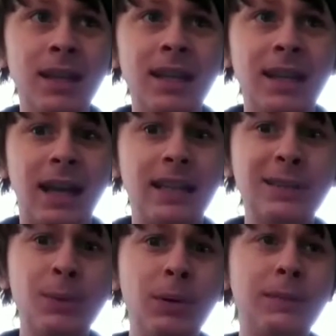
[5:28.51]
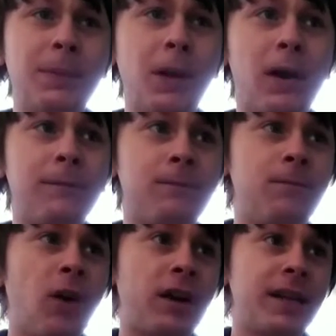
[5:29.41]
And this movie's been on
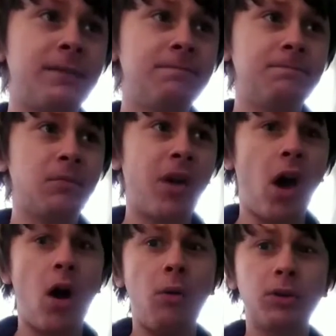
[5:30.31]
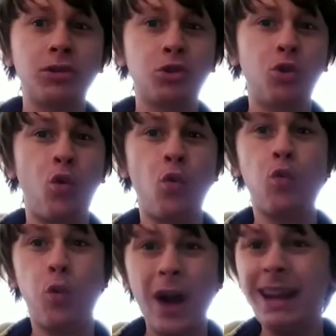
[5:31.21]
fucking almost
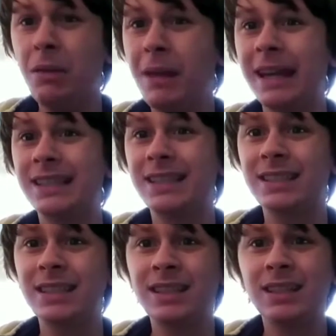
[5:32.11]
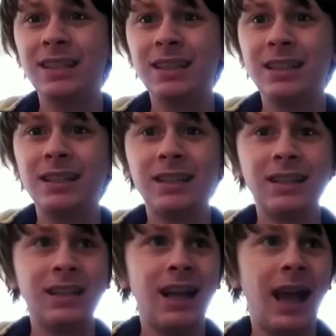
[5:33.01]
20 minutes,
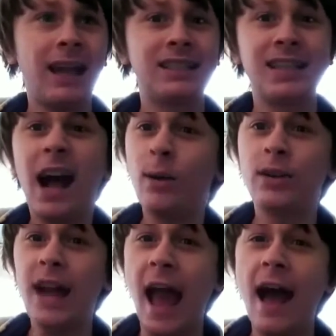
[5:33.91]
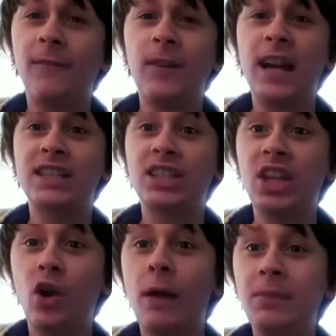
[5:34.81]
And it's an hour and a half, and I
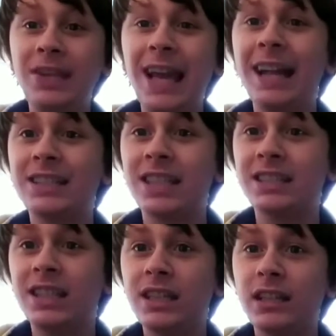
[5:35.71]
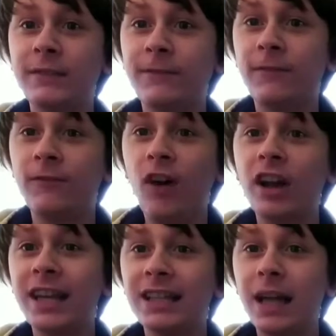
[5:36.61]
still have yet to see this
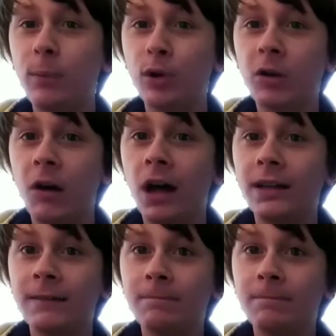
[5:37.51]
fucking Leprechaun.